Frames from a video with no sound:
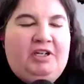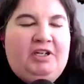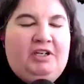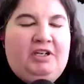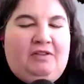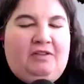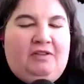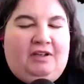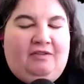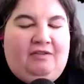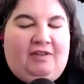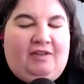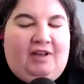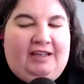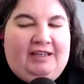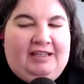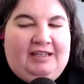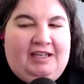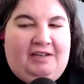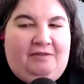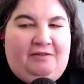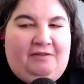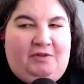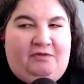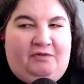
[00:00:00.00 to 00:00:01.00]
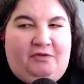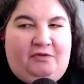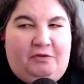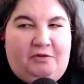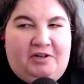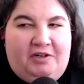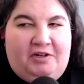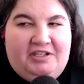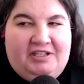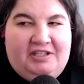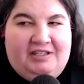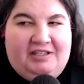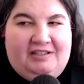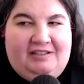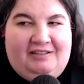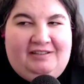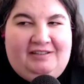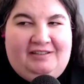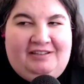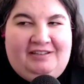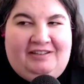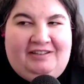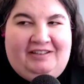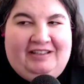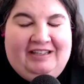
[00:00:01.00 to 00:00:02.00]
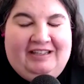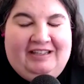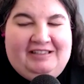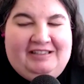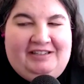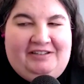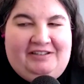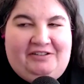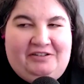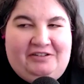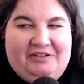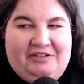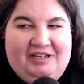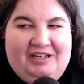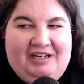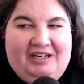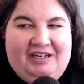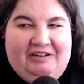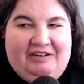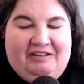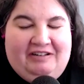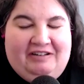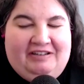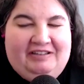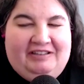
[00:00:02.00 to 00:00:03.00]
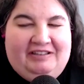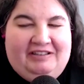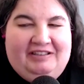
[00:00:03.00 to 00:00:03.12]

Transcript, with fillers: do you think of the idea of the Force? Do you think that's interesting or?